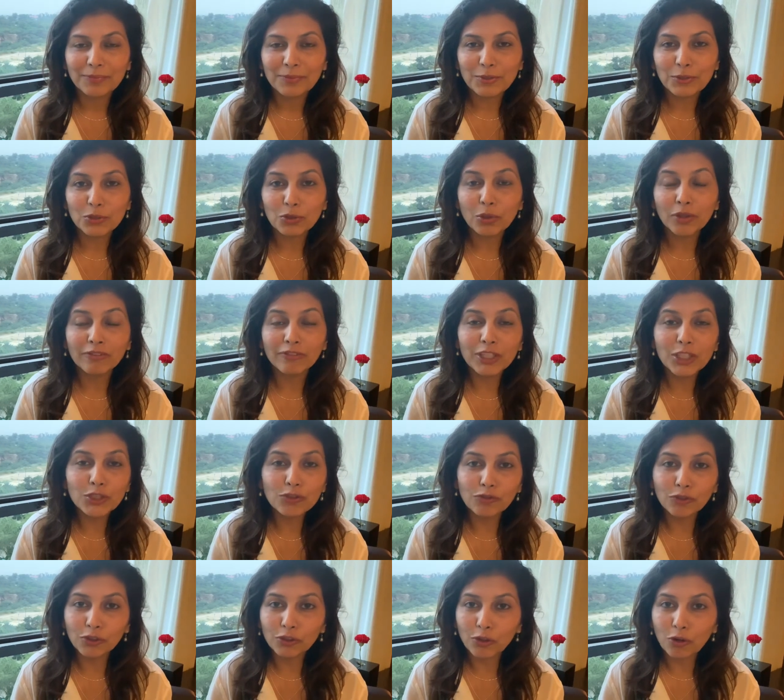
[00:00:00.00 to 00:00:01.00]
So I wish
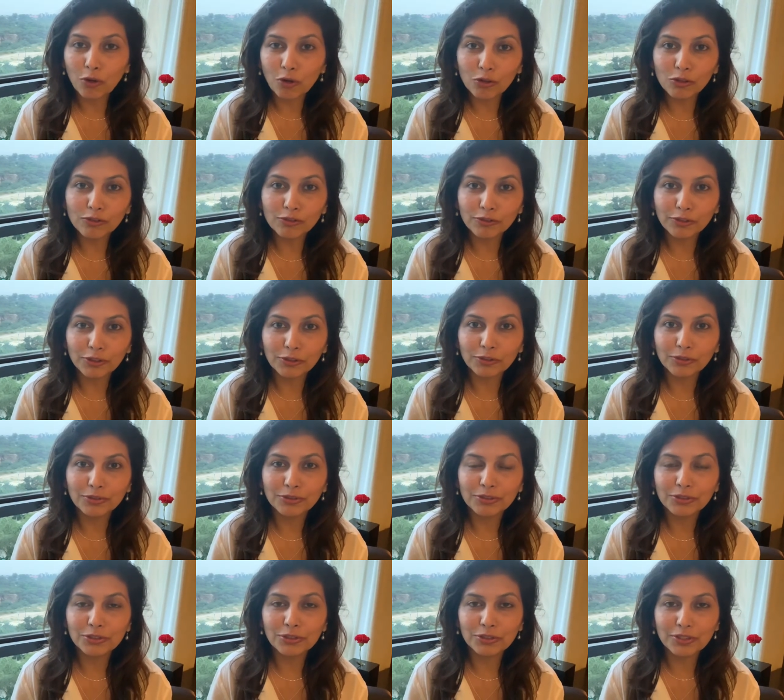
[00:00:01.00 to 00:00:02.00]
for all of you
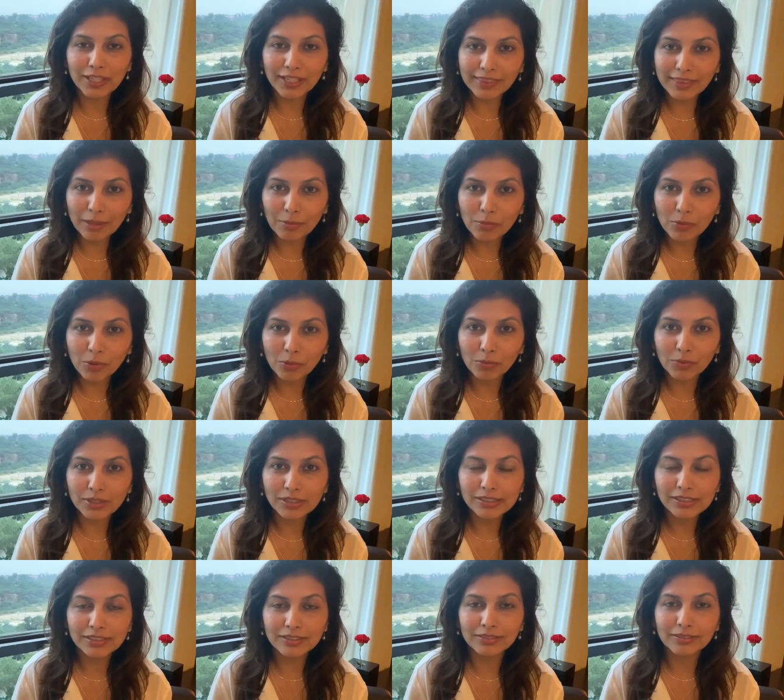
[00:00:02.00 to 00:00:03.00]
to take that
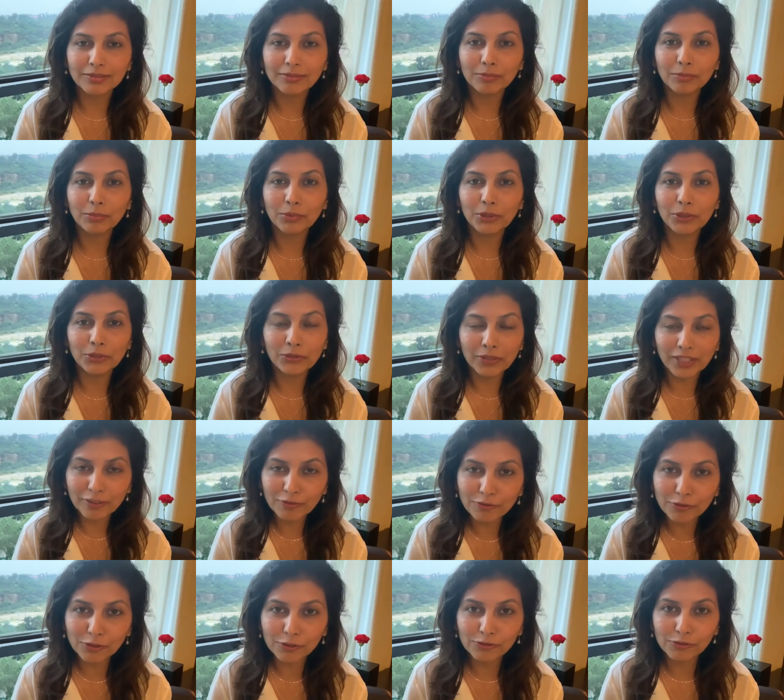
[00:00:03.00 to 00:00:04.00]
moment, be
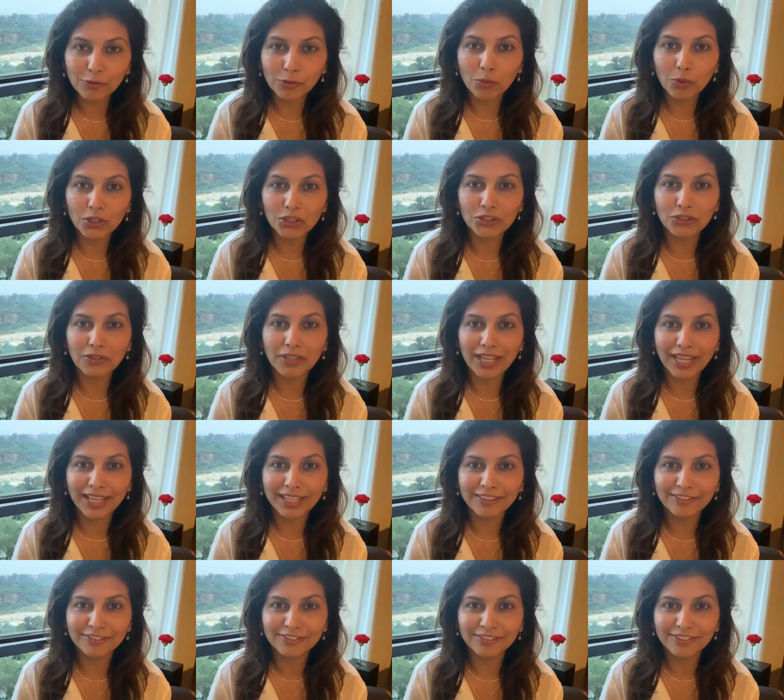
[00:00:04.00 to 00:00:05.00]
grateful for what you
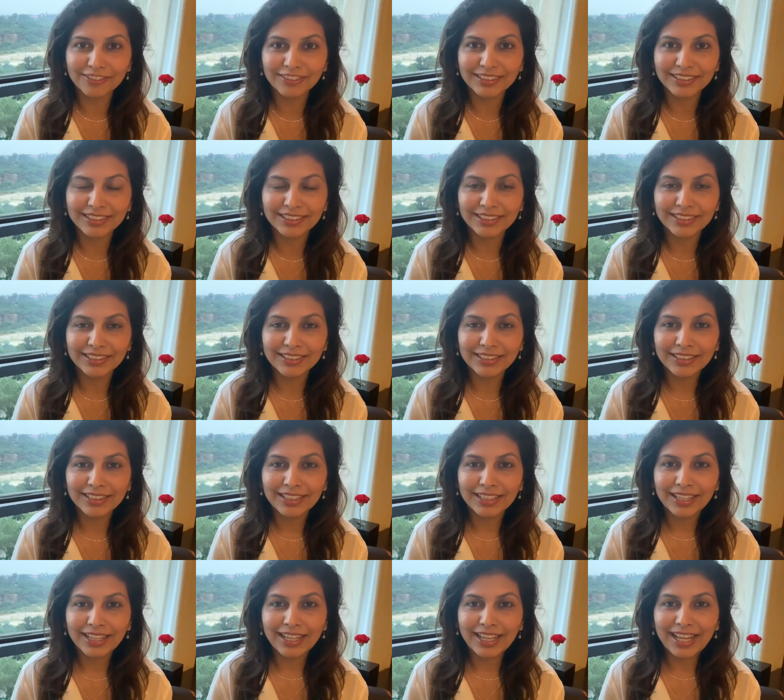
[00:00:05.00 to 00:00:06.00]
have,
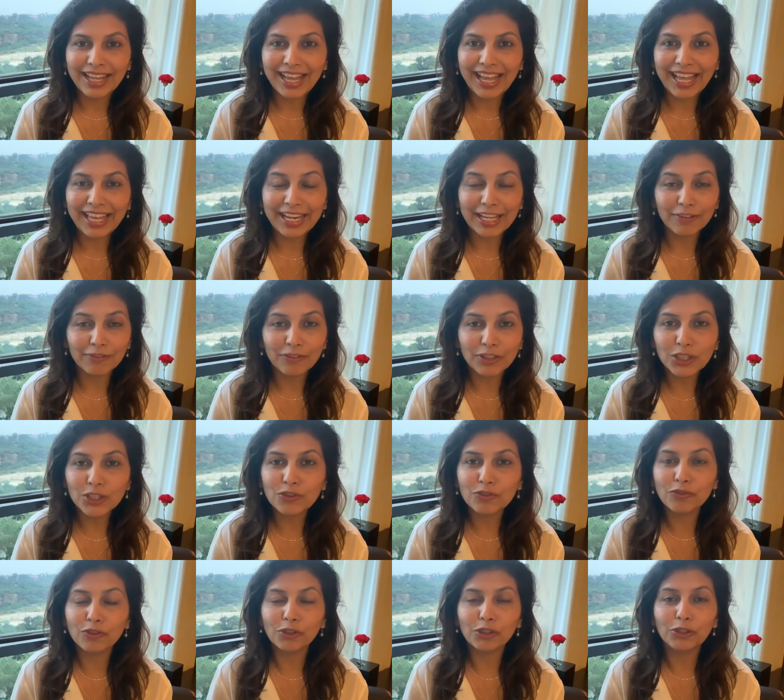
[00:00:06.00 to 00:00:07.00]
and I wish
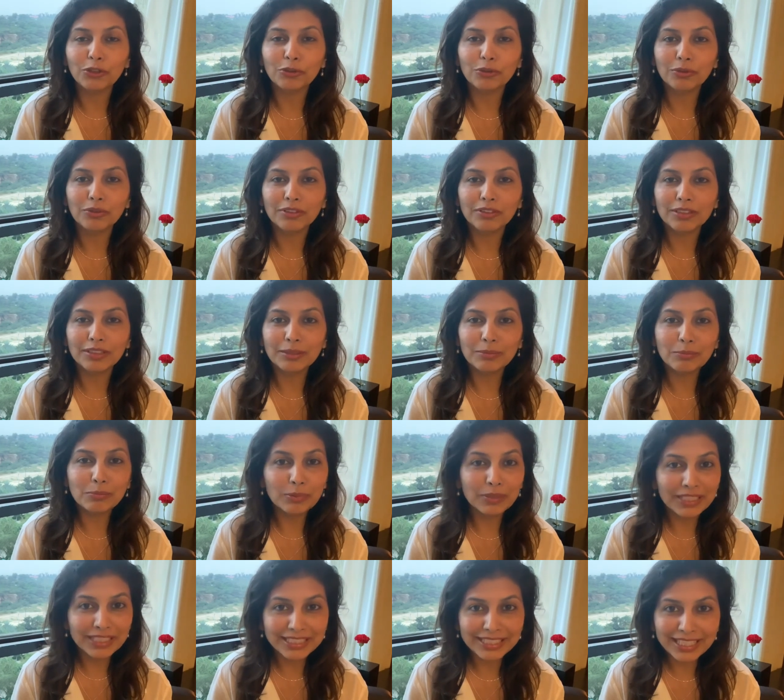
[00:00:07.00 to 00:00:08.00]
for you
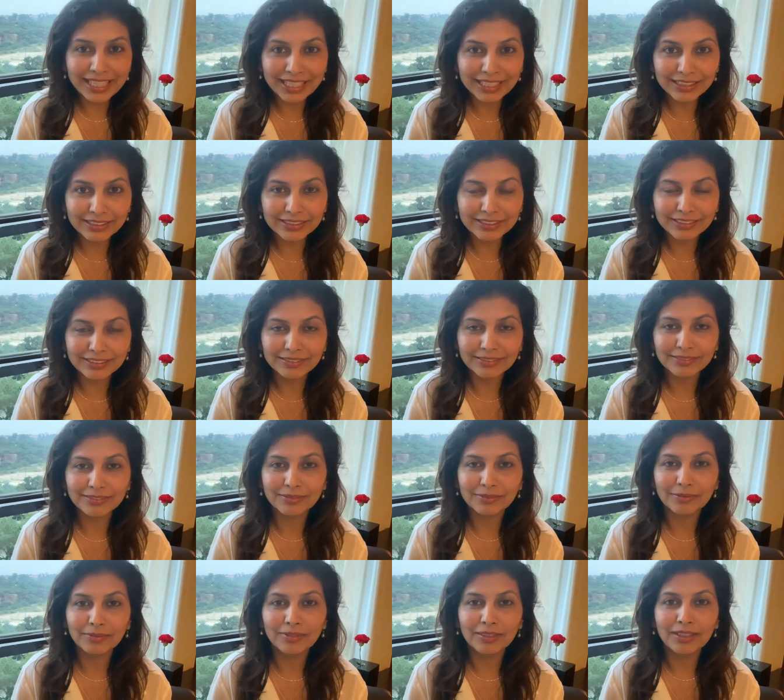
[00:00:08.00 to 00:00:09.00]
complete health
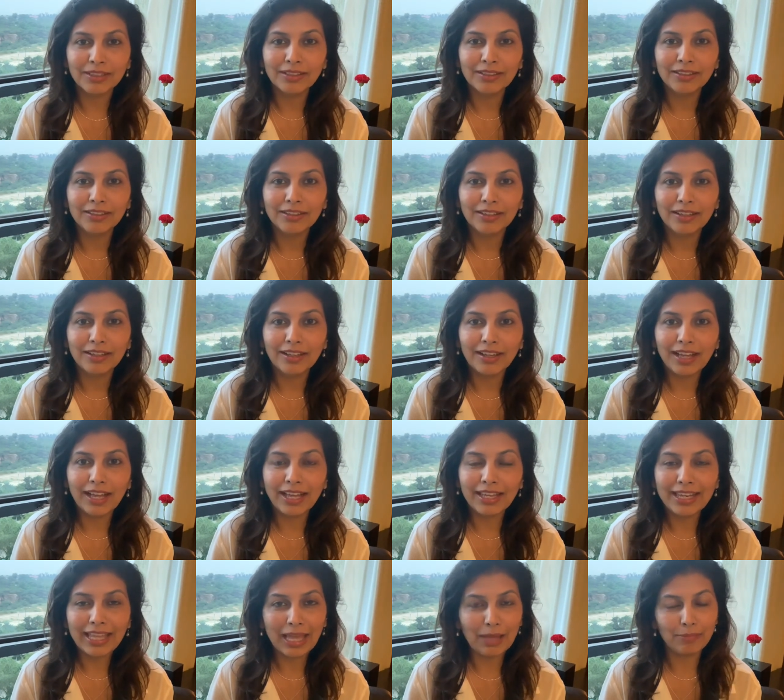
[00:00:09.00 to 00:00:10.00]

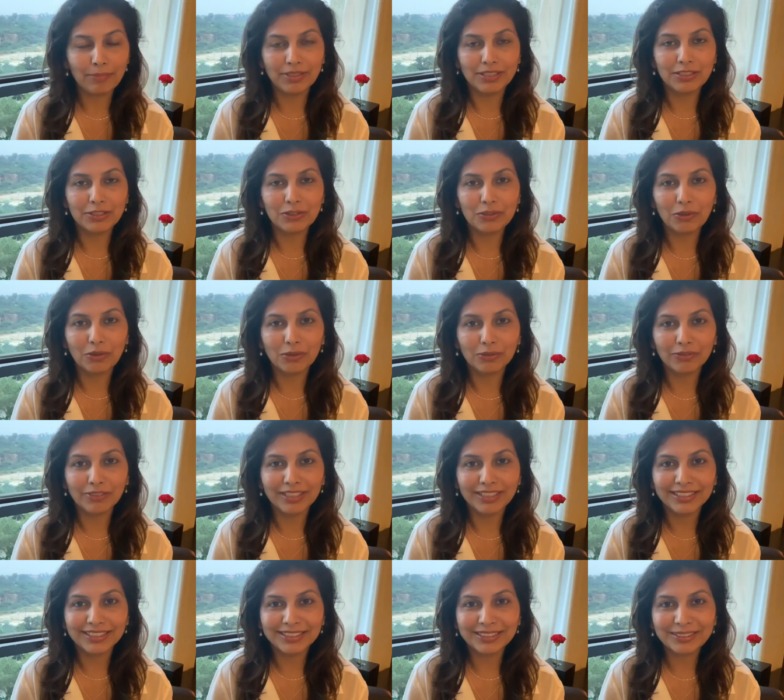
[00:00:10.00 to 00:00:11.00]
and happiness
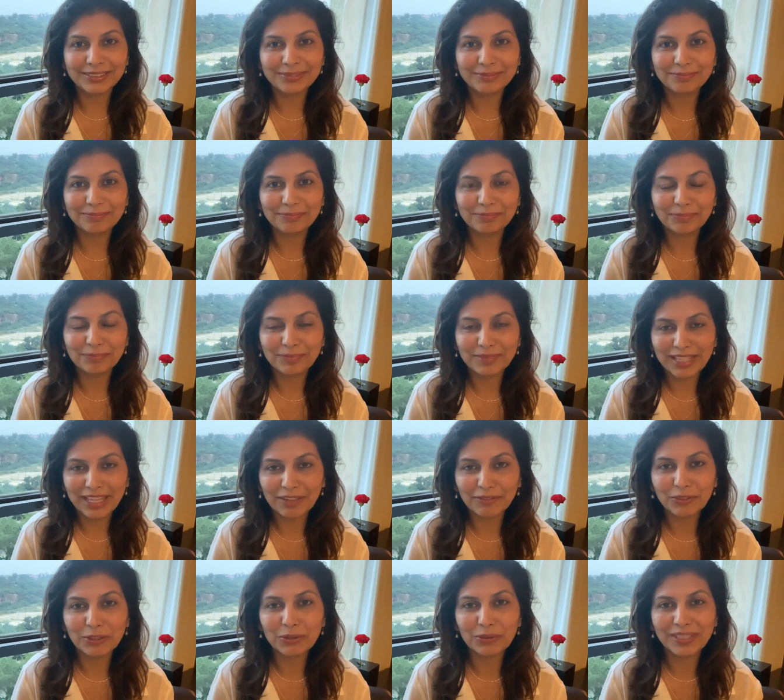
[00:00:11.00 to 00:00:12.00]
always.
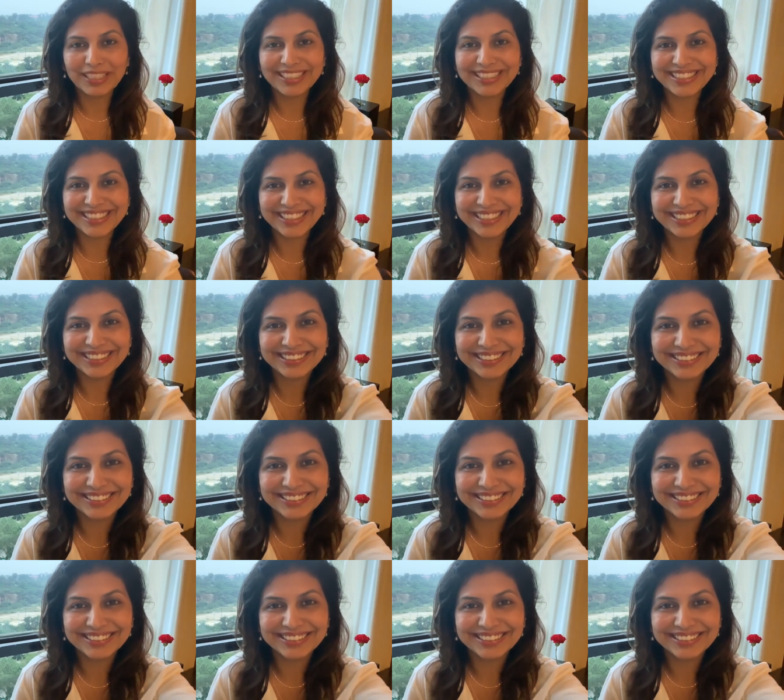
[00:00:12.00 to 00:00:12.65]
Have a great day.